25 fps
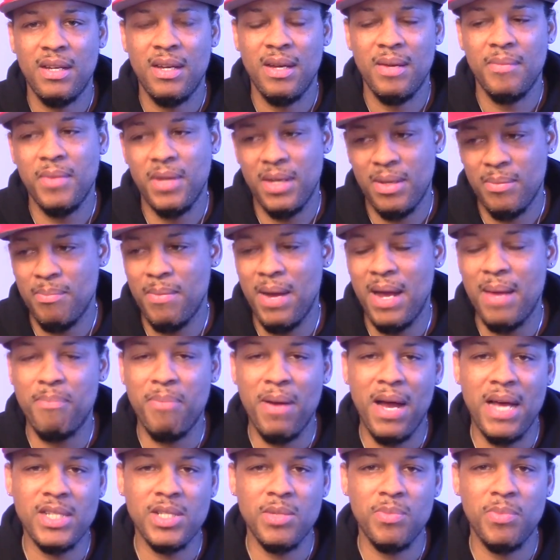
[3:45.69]
I mean, it might
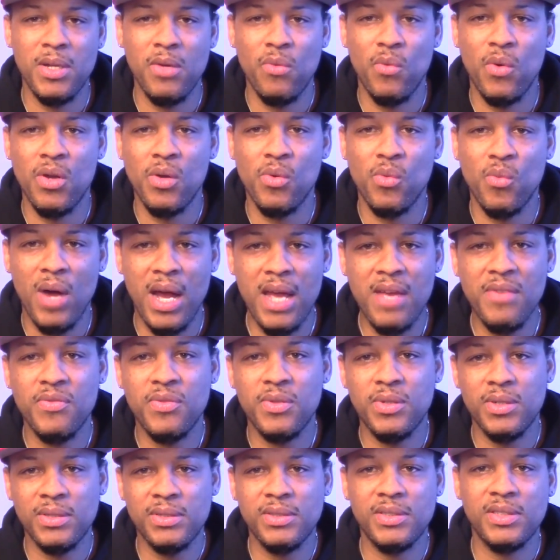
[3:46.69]
possibly want a wife
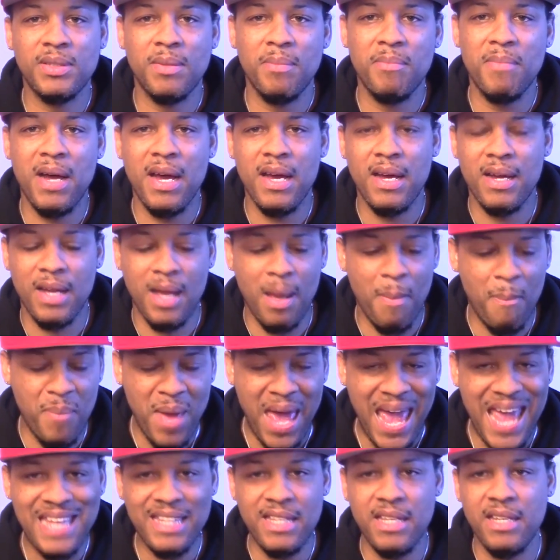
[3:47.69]
or somebody, a
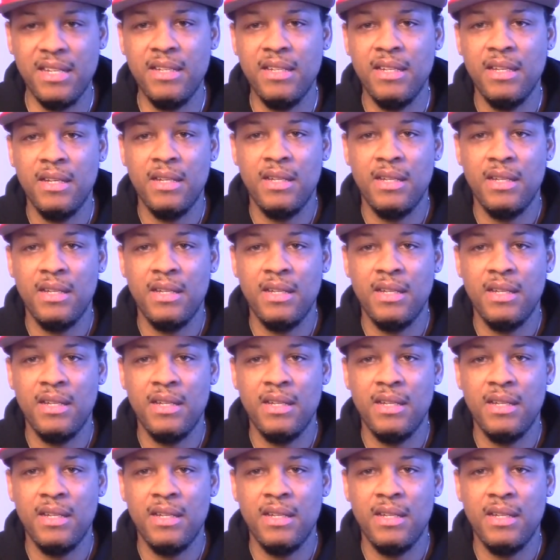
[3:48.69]
companion,